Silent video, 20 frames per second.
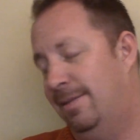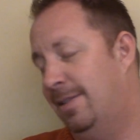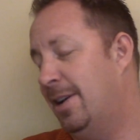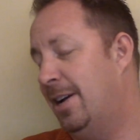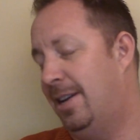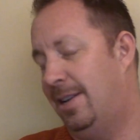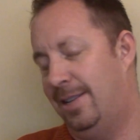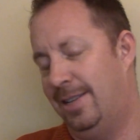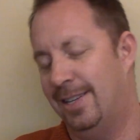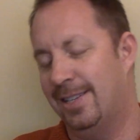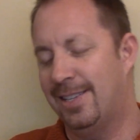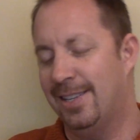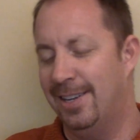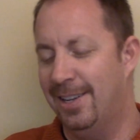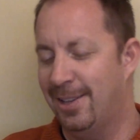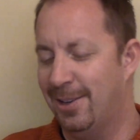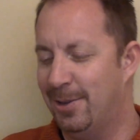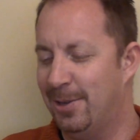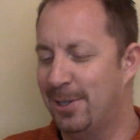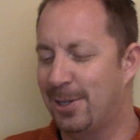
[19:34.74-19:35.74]
That's
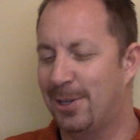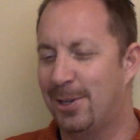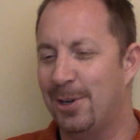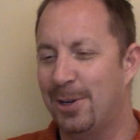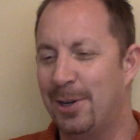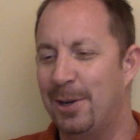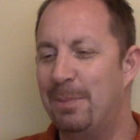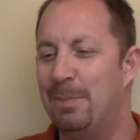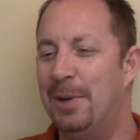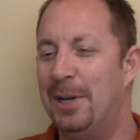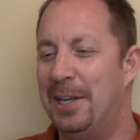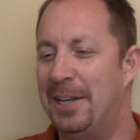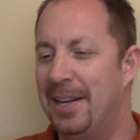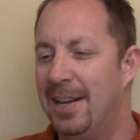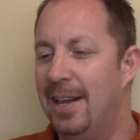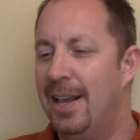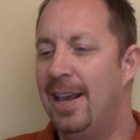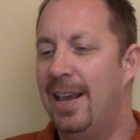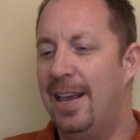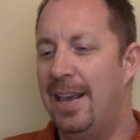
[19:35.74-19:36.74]
another whole story,
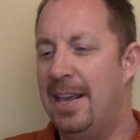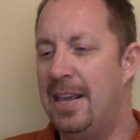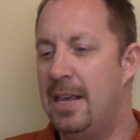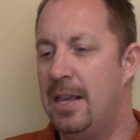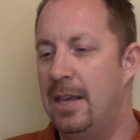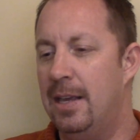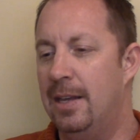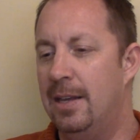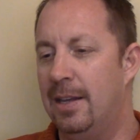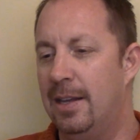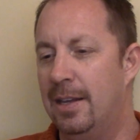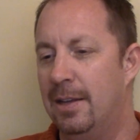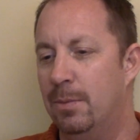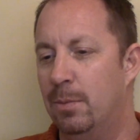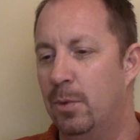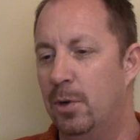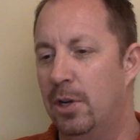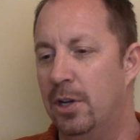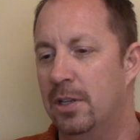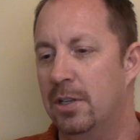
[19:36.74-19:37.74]
but it
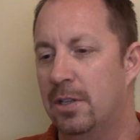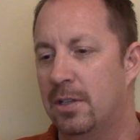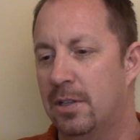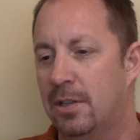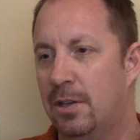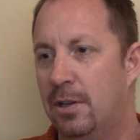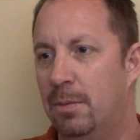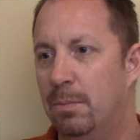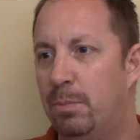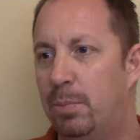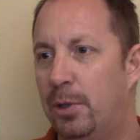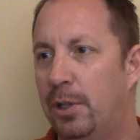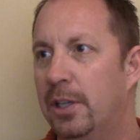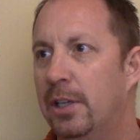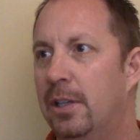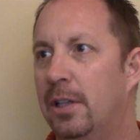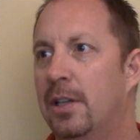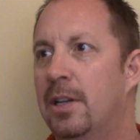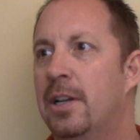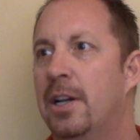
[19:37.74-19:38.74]
was
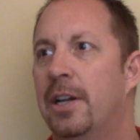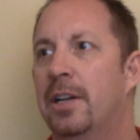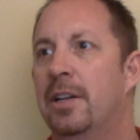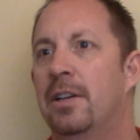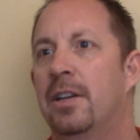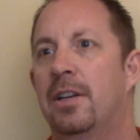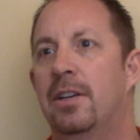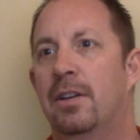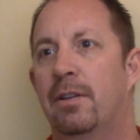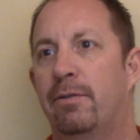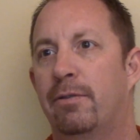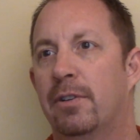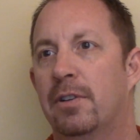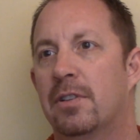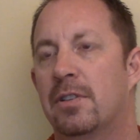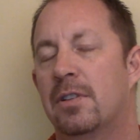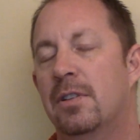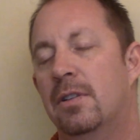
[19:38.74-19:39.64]
completely night and day difference.